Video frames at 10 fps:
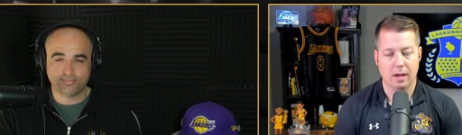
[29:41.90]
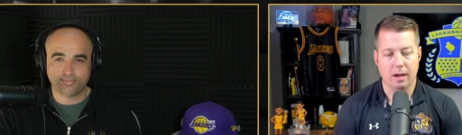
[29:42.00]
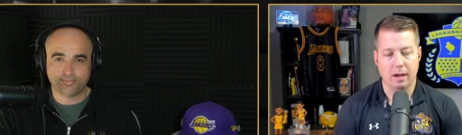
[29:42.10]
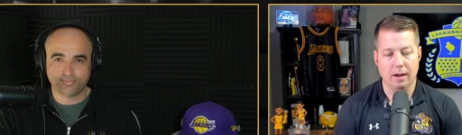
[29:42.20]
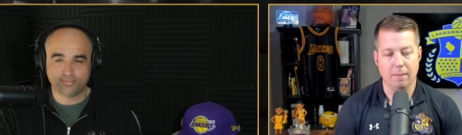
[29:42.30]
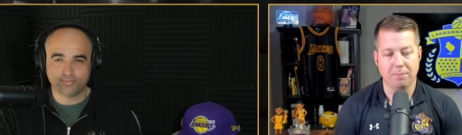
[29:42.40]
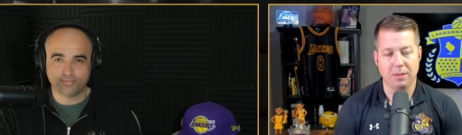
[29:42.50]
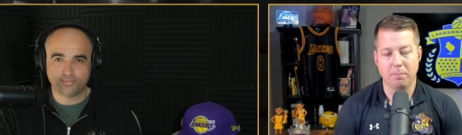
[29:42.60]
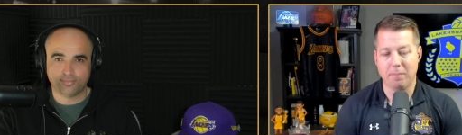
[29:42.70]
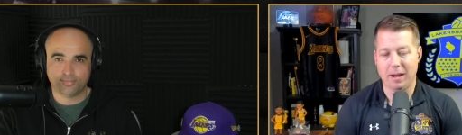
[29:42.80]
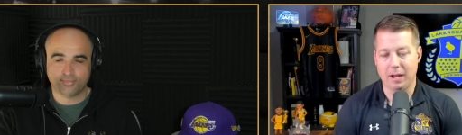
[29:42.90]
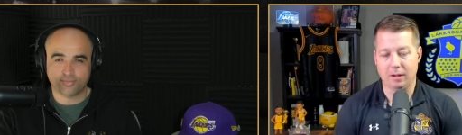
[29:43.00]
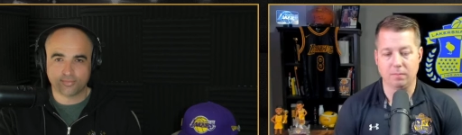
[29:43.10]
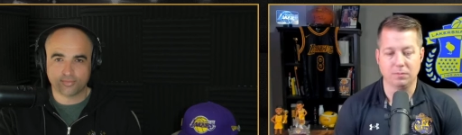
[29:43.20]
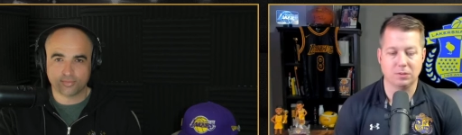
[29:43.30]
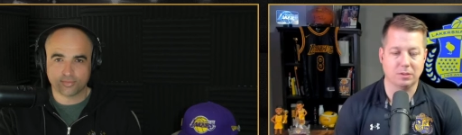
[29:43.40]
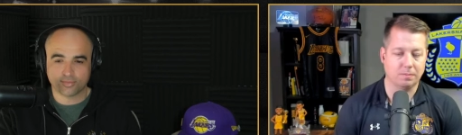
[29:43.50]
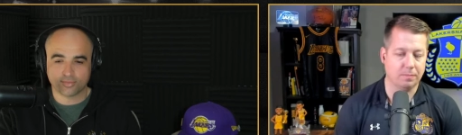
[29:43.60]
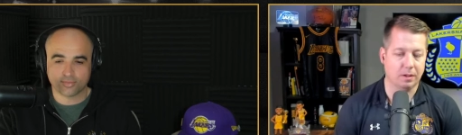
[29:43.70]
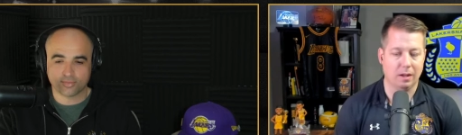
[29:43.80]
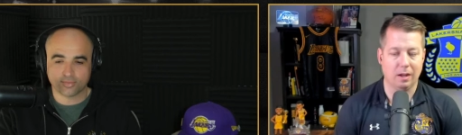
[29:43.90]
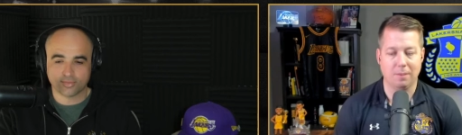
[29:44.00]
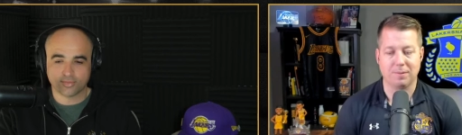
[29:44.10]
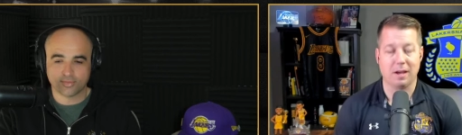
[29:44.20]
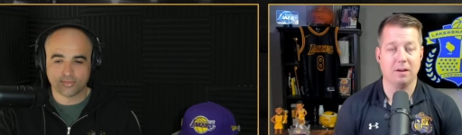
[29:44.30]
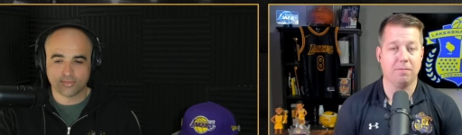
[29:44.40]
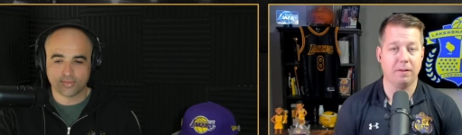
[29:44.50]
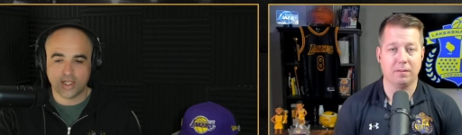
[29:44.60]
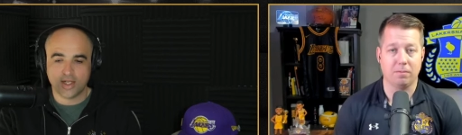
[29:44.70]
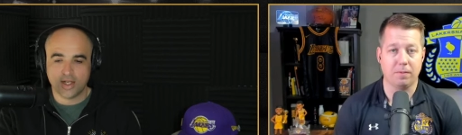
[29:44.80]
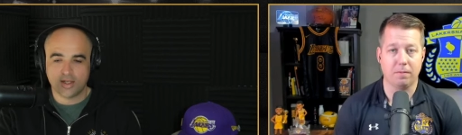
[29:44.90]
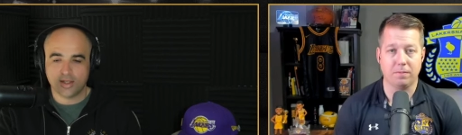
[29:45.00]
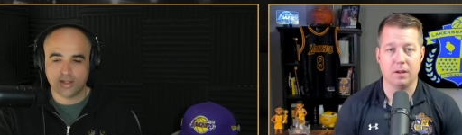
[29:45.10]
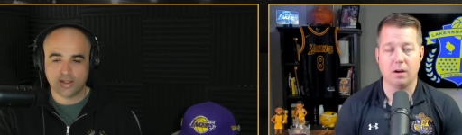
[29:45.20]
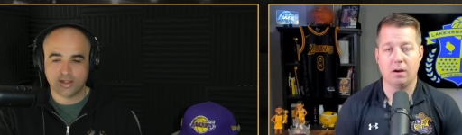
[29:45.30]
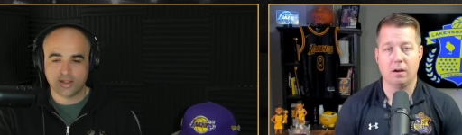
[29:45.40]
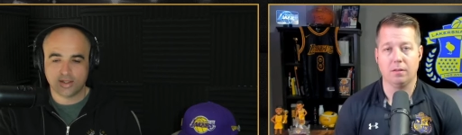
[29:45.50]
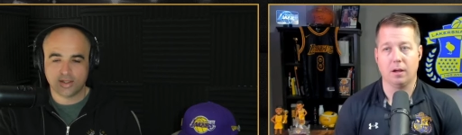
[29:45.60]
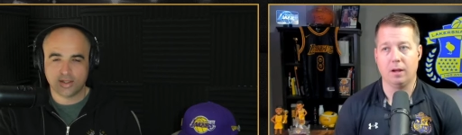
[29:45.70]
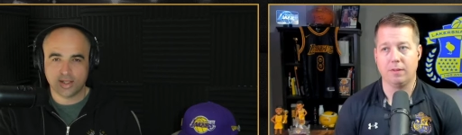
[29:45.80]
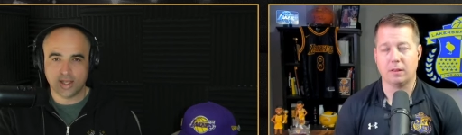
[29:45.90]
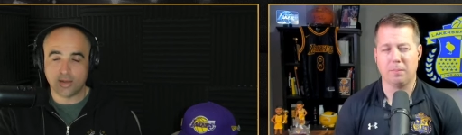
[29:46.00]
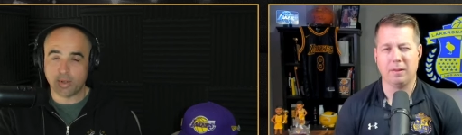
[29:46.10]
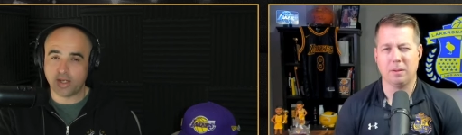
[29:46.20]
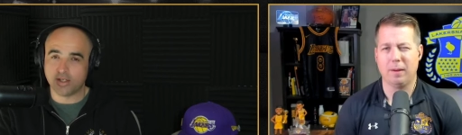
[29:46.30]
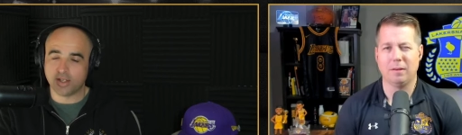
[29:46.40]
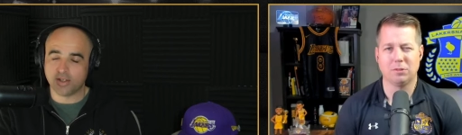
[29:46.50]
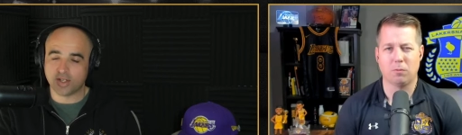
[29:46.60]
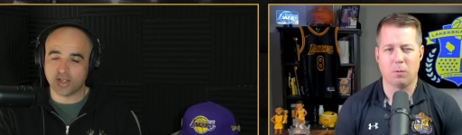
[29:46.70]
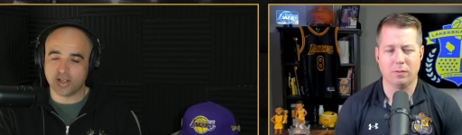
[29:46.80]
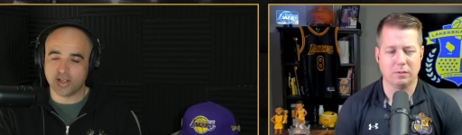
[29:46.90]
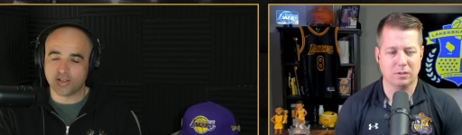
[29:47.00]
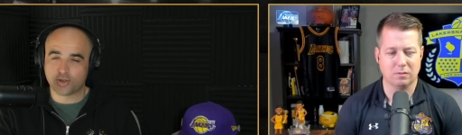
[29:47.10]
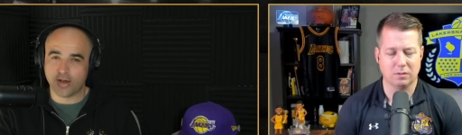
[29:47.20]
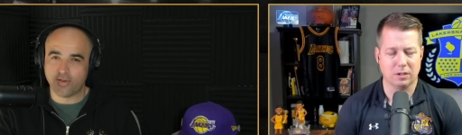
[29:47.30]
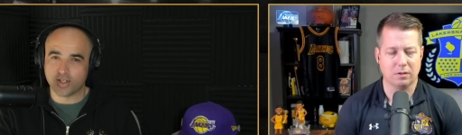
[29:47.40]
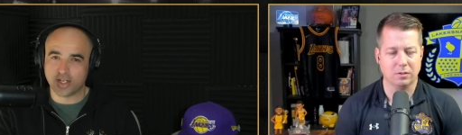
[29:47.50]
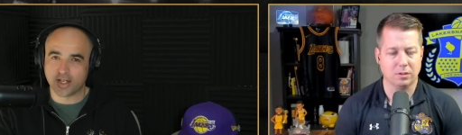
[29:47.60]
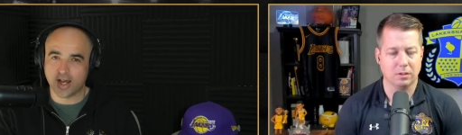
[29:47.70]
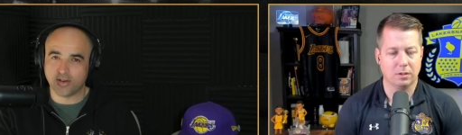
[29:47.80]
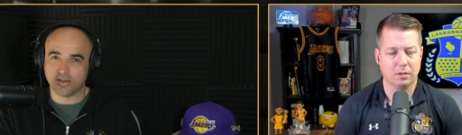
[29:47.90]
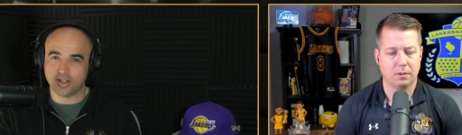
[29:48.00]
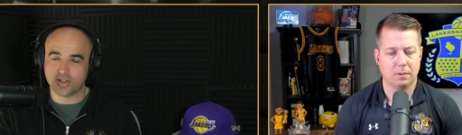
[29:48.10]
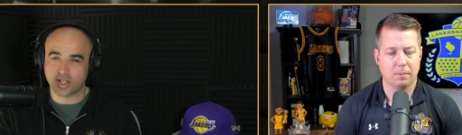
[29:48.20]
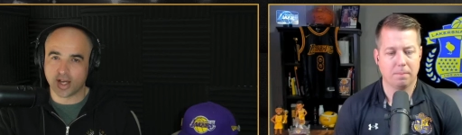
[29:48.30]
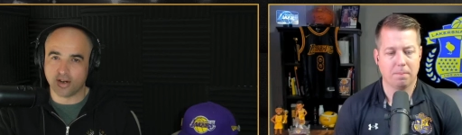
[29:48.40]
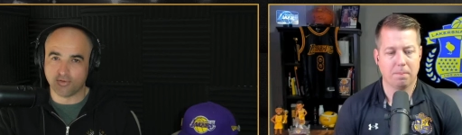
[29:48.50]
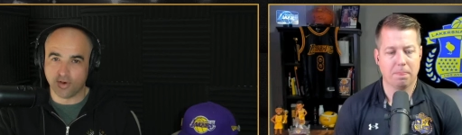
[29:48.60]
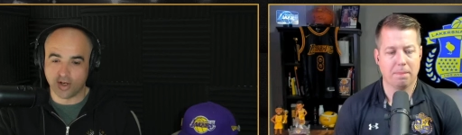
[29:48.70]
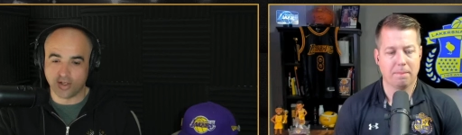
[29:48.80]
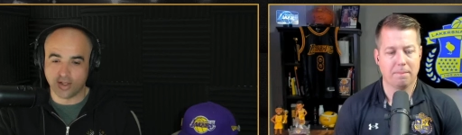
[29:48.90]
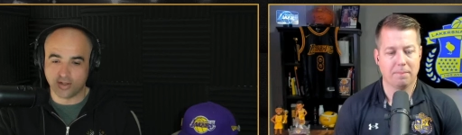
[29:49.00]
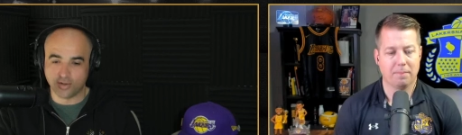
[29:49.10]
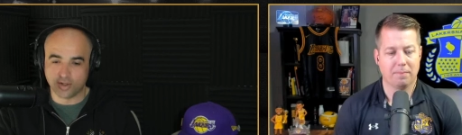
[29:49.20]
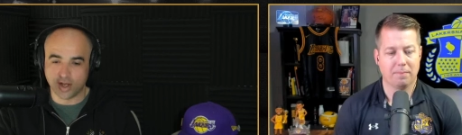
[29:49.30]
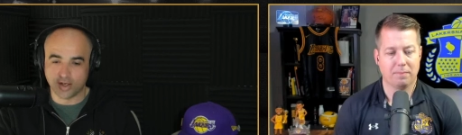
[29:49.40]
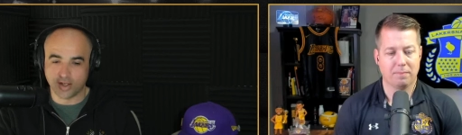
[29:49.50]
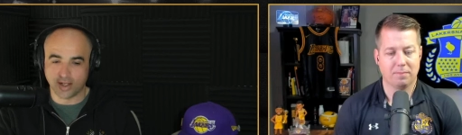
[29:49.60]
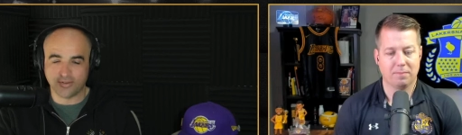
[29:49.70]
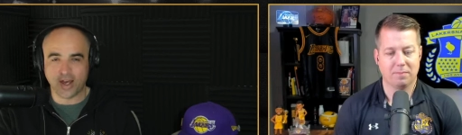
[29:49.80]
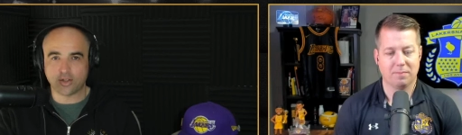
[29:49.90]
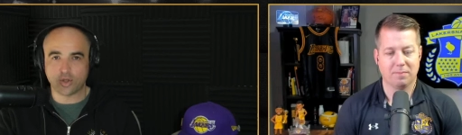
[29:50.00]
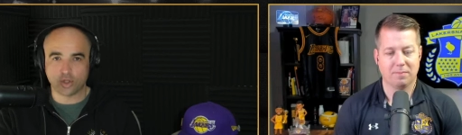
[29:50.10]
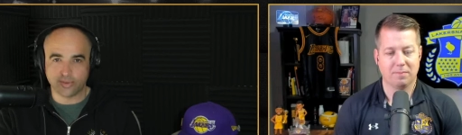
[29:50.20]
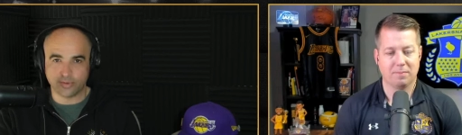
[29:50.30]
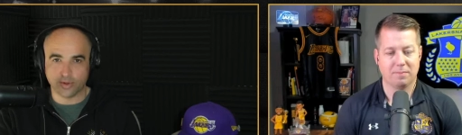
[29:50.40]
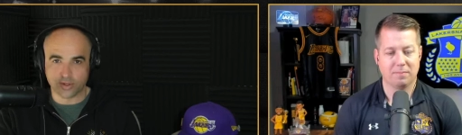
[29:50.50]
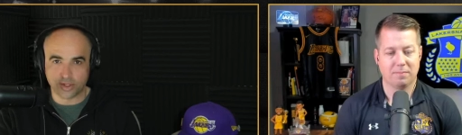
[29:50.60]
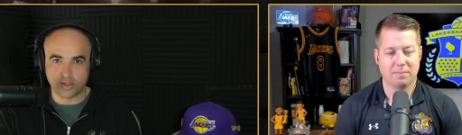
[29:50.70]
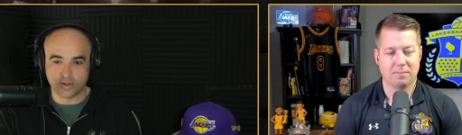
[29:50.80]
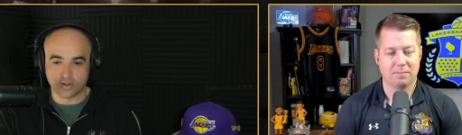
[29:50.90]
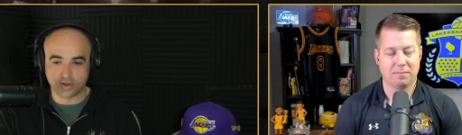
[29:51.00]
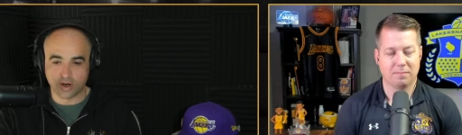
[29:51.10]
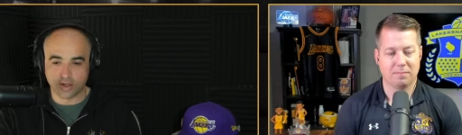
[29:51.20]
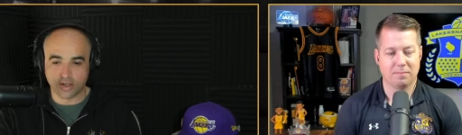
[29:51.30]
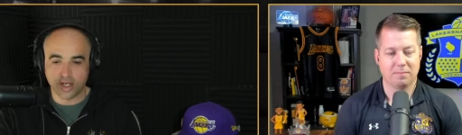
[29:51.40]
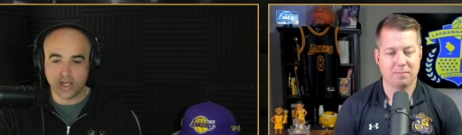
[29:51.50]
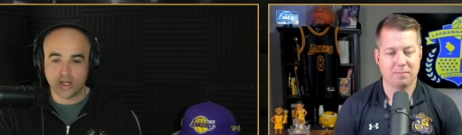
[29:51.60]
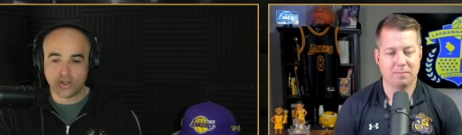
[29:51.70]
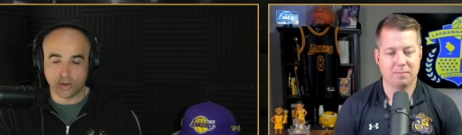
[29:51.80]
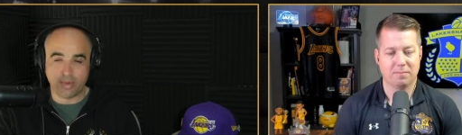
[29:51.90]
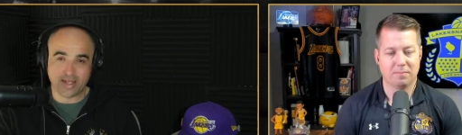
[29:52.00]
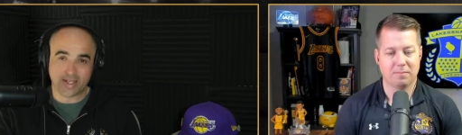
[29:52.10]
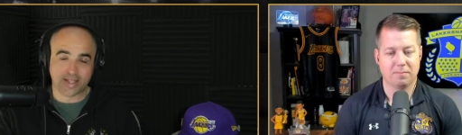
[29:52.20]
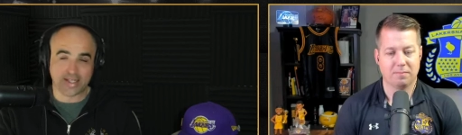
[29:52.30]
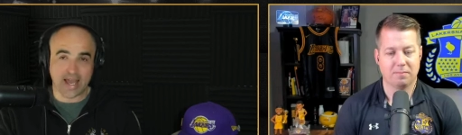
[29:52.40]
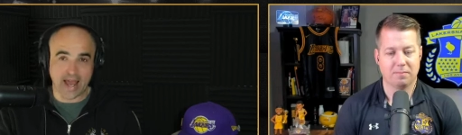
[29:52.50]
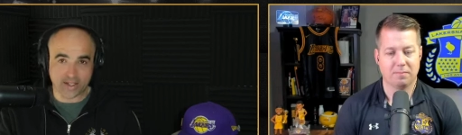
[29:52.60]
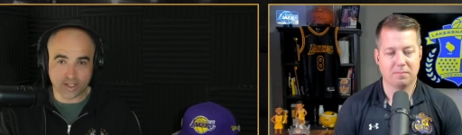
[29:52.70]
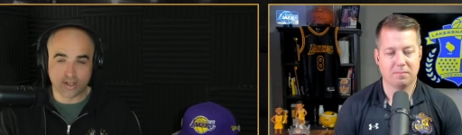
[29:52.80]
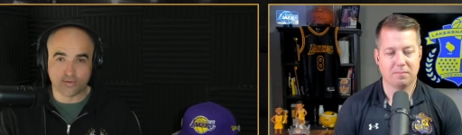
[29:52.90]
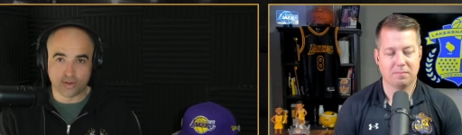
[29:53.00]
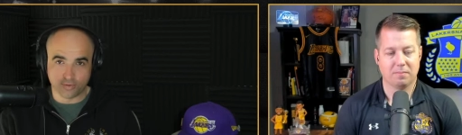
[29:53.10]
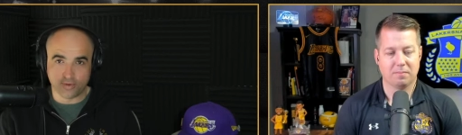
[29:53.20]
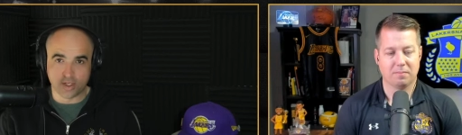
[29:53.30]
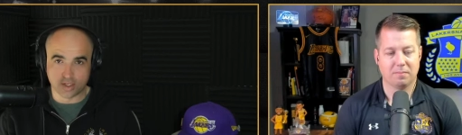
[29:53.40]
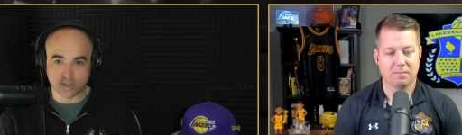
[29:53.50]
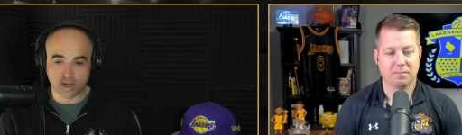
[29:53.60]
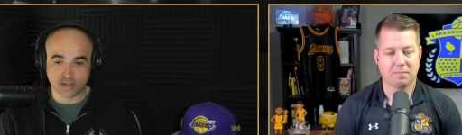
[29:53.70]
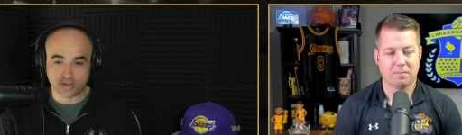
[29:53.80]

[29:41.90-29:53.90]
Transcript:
Speaker 1: Uh, the Mavs, eh, I'm kind of 50 50 on. I think the, the Mavs it, have won the Trev, isn't It kind of,
Speaker 2: isn't it kind of funny that you said, like, if I'd have told you before the season started, you're basically asking for the Phoenix Suns, you're